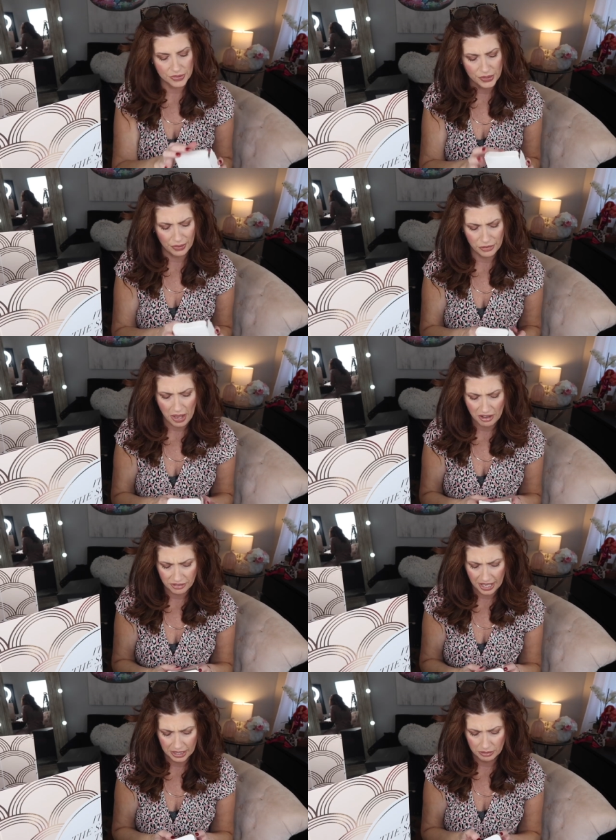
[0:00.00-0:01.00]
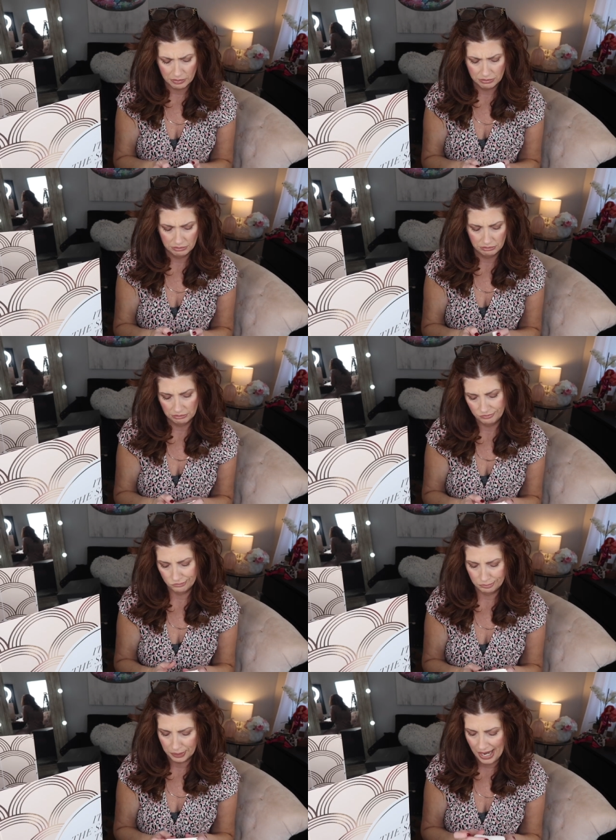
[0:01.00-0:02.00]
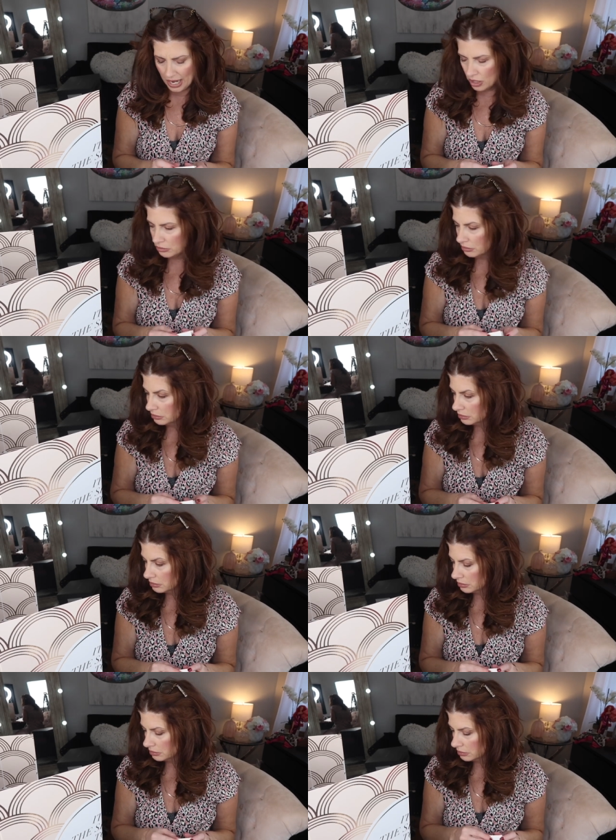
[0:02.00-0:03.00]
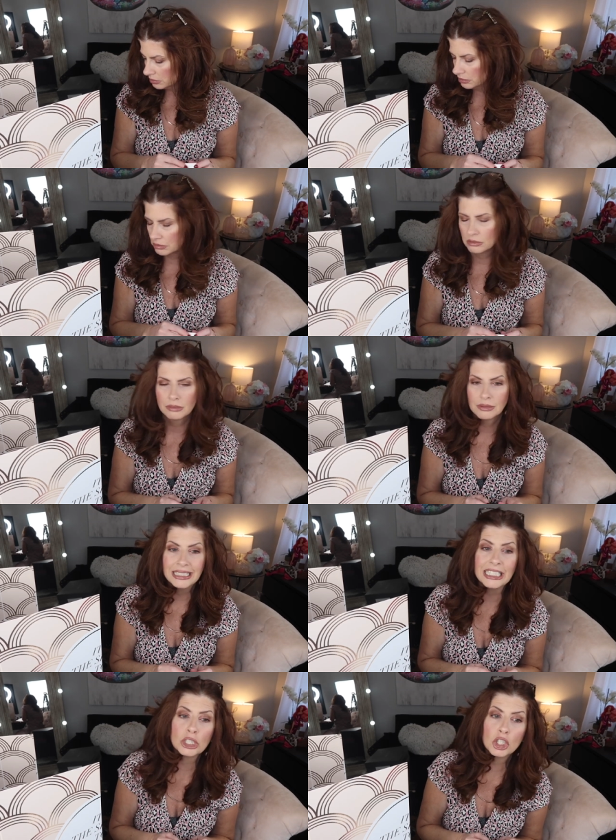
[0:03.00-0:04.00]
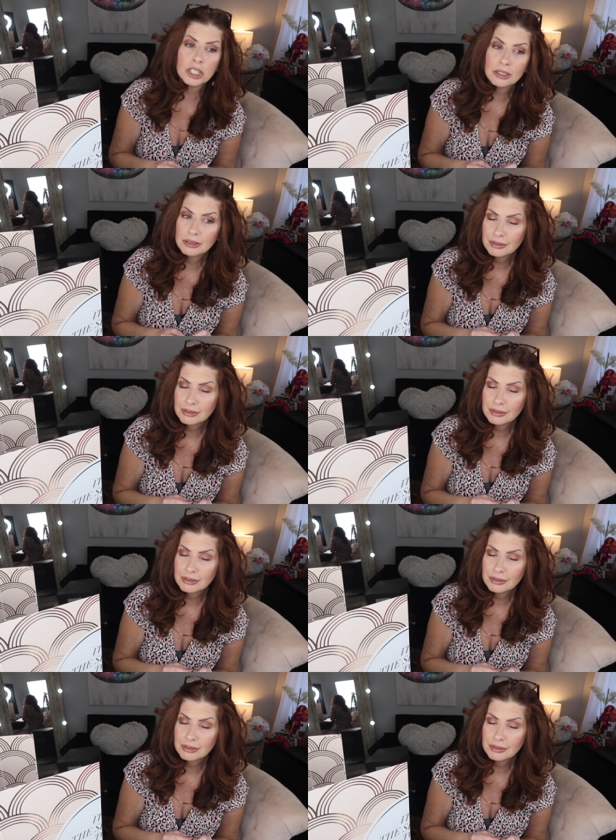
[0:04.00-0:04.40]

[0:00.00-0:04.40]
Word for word: So if you have like brownish,